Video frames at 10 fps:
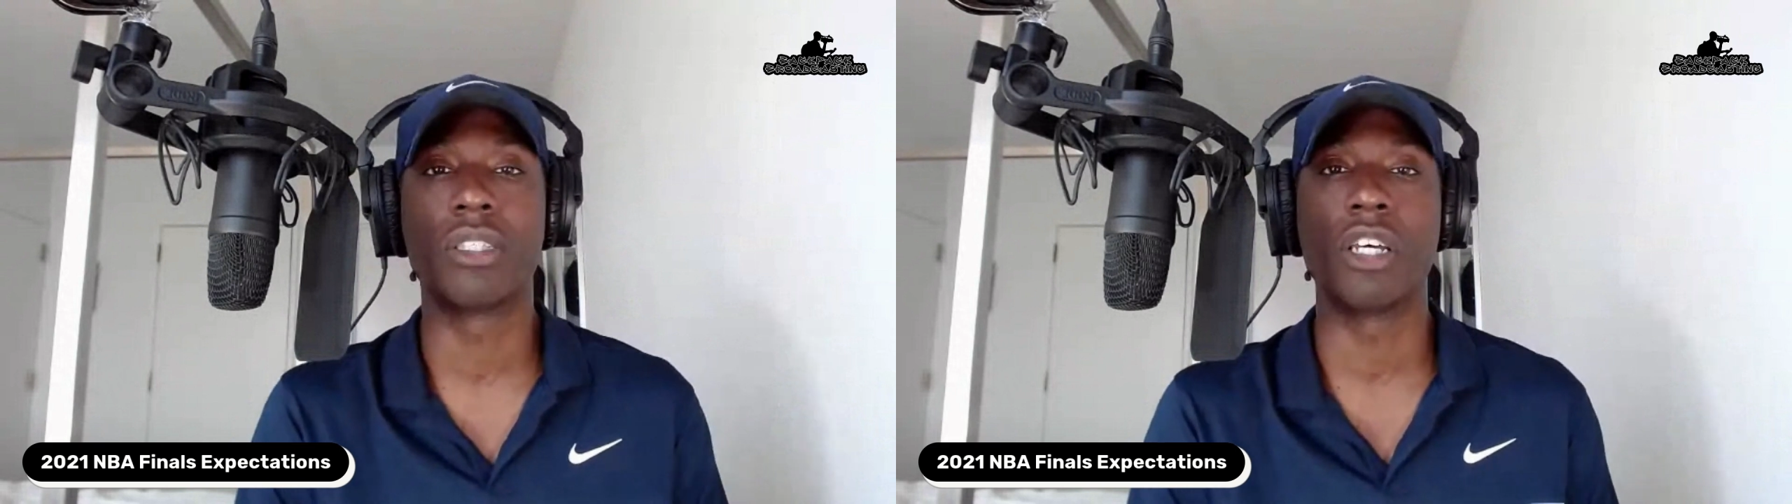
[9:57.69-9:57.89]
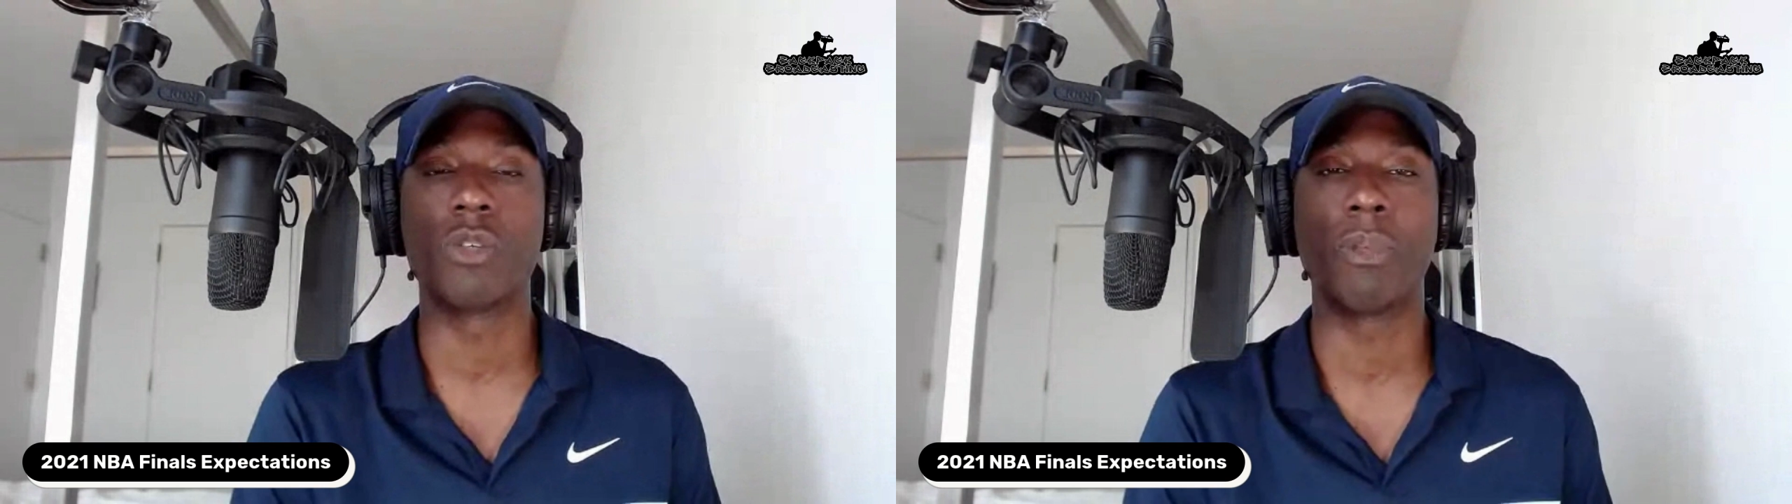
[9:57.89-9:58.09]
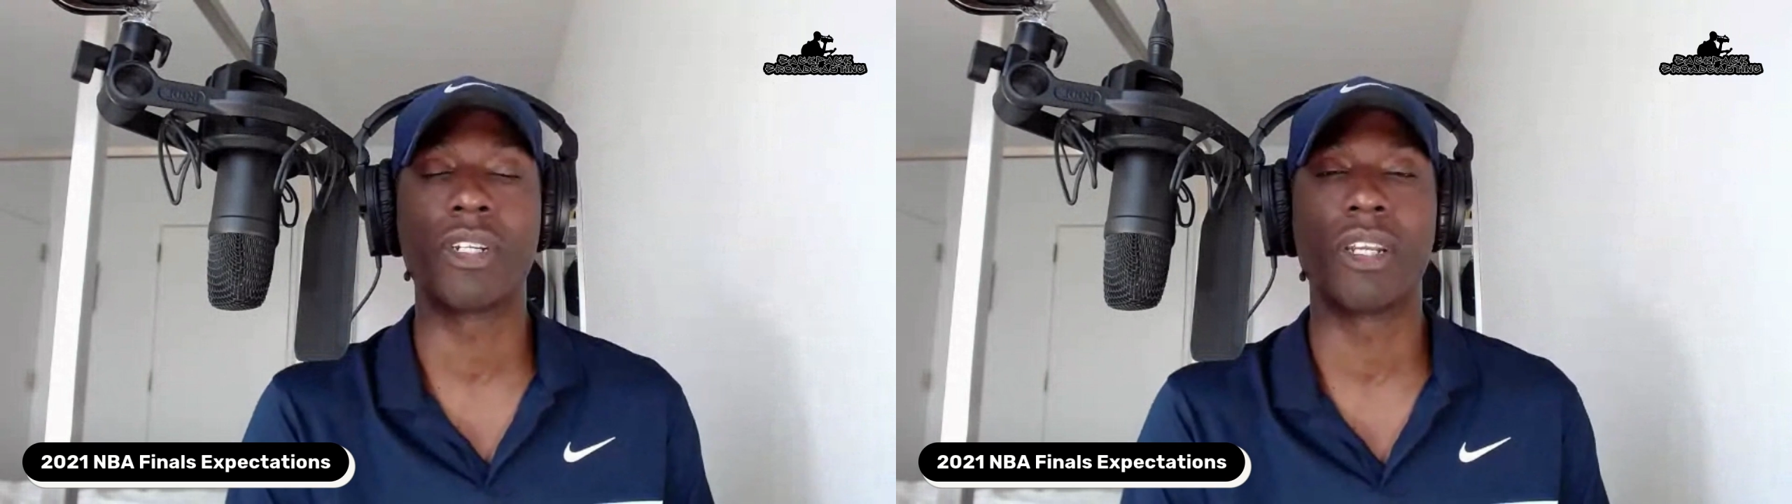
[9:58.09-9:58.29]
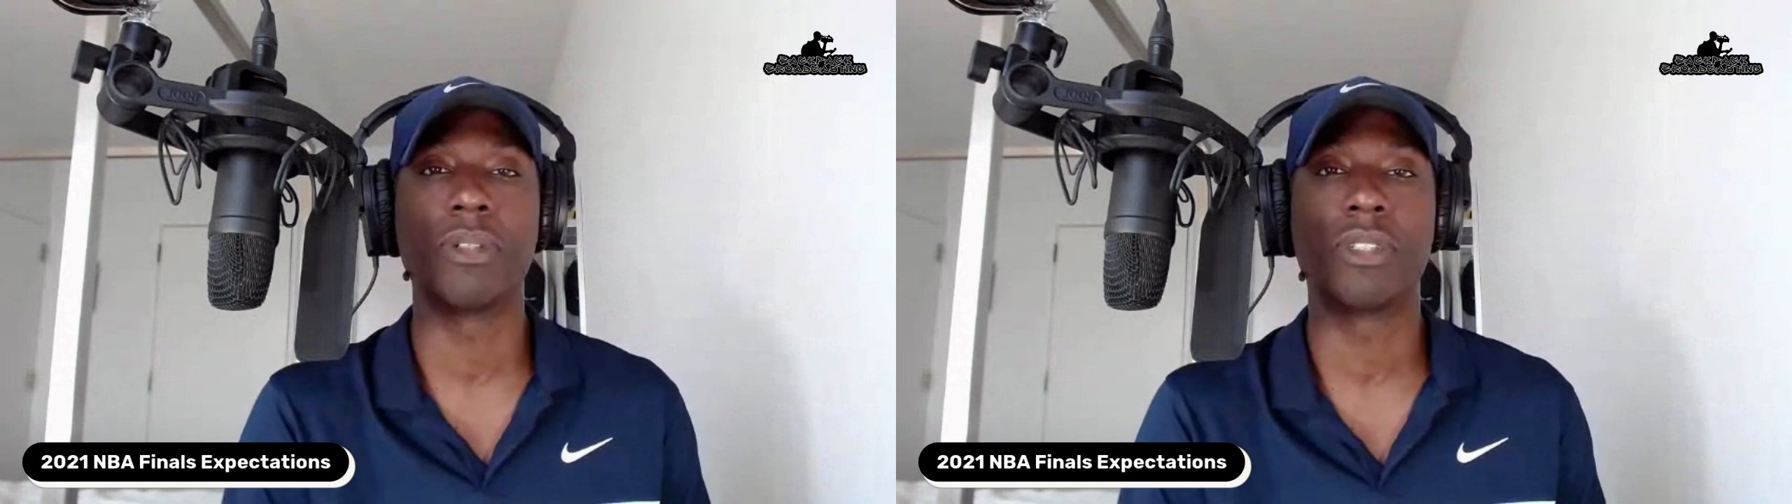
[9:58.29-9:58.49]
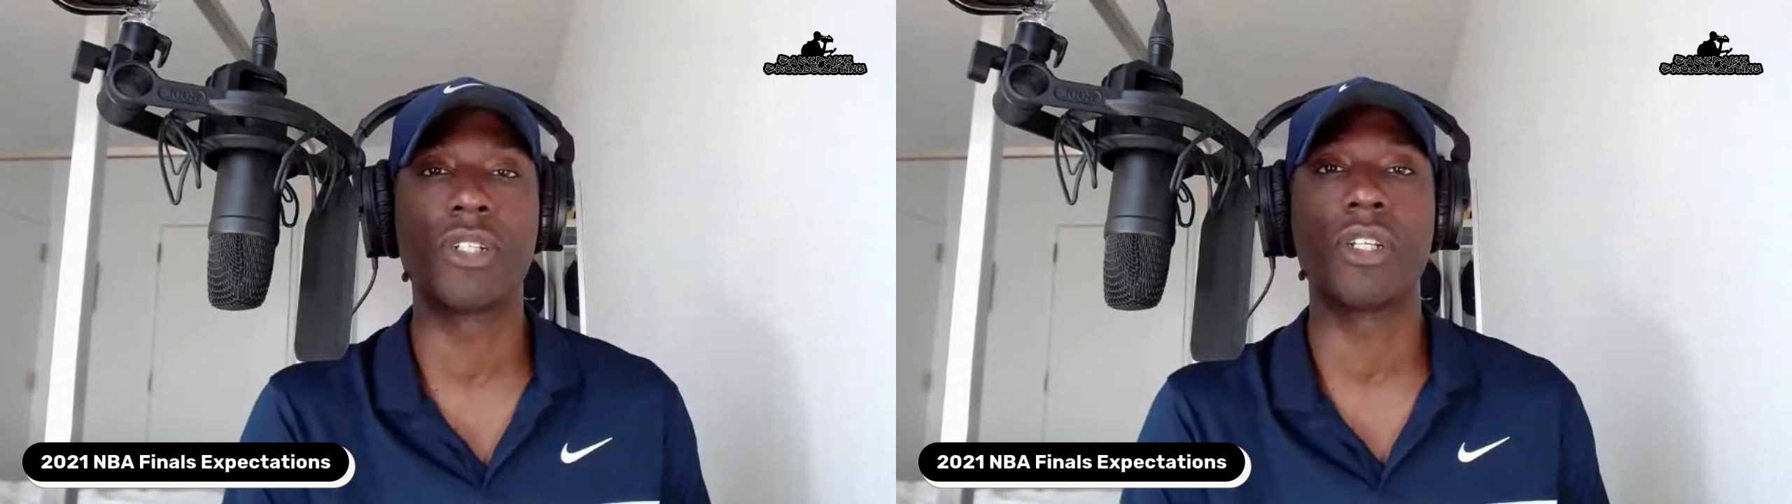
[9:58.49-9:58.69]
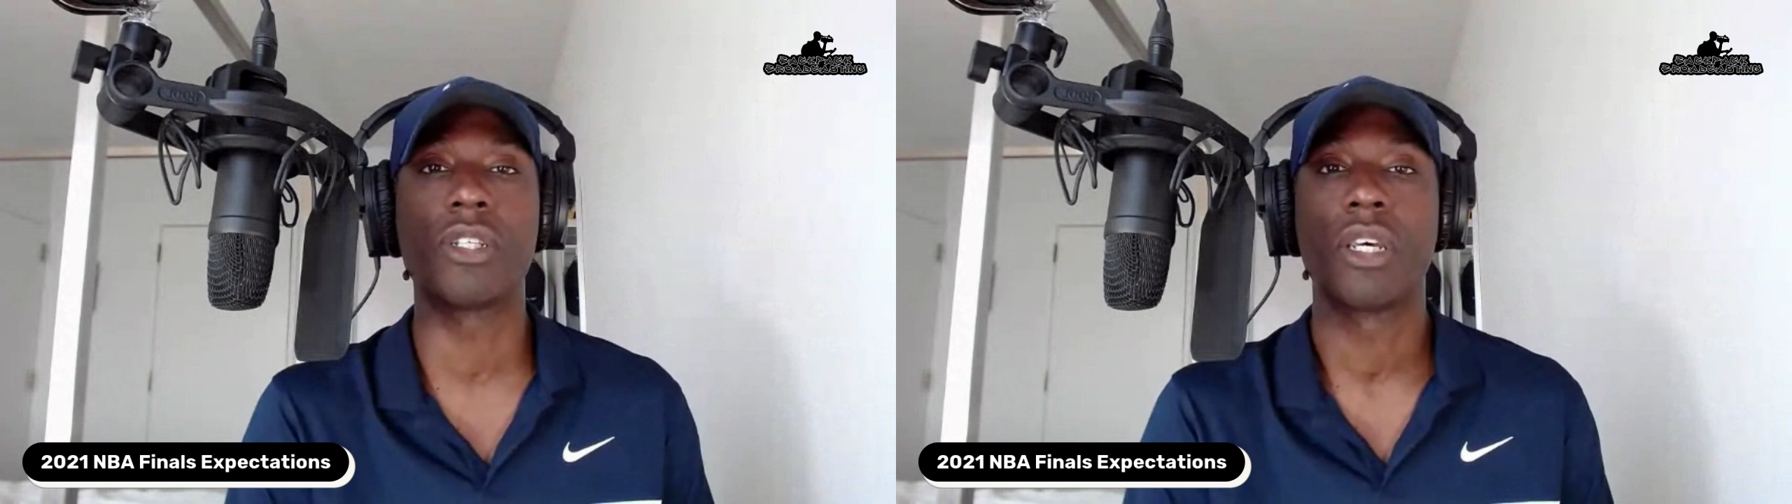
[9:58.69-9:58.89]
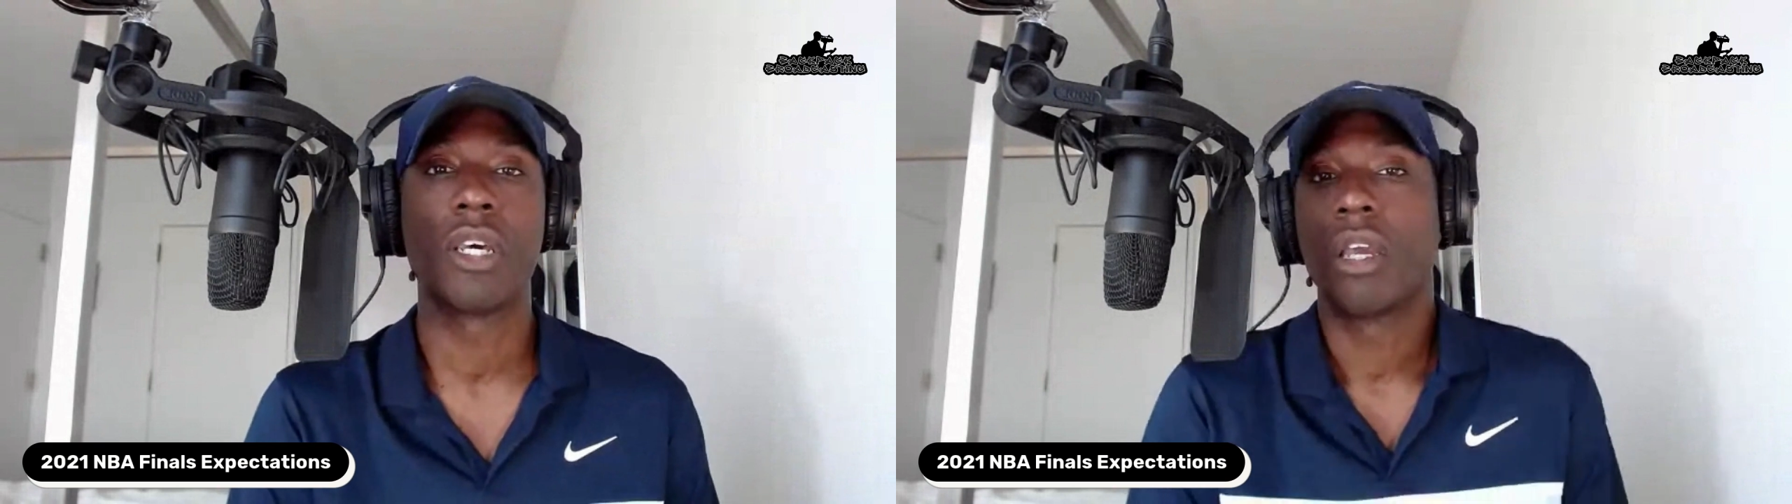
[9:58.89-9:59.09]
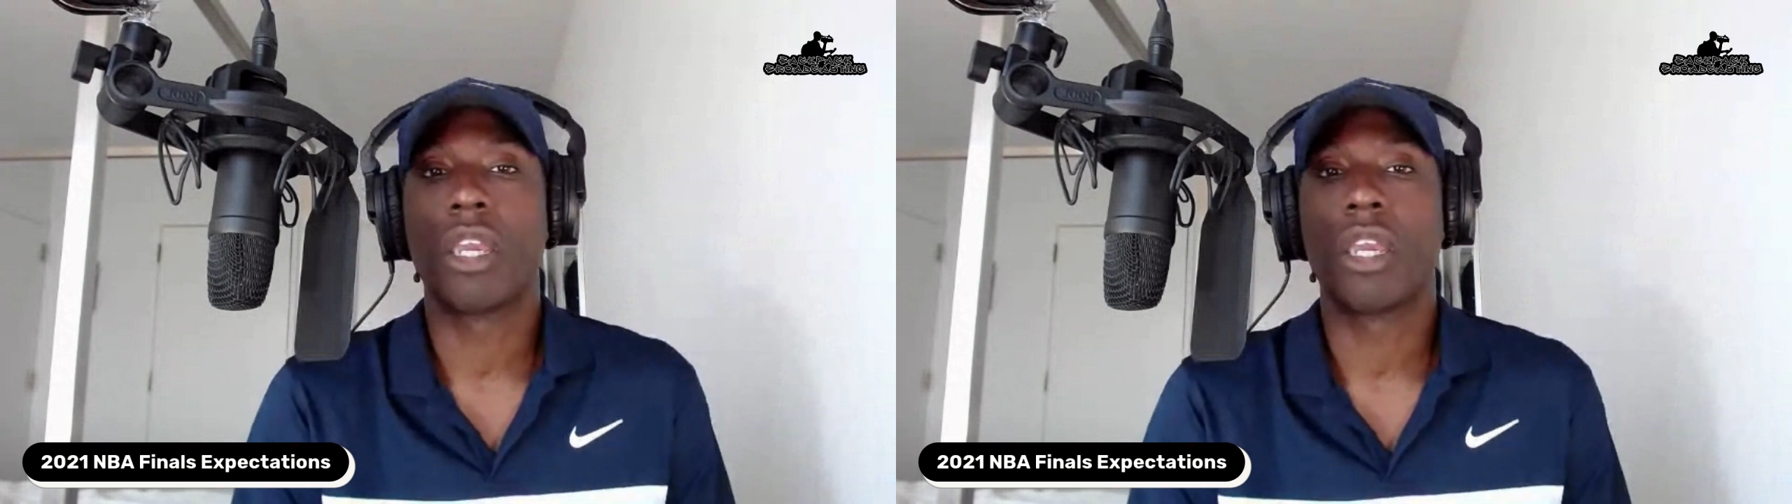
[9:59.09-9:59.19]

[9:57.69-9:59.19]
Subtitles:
Suns won by double digits,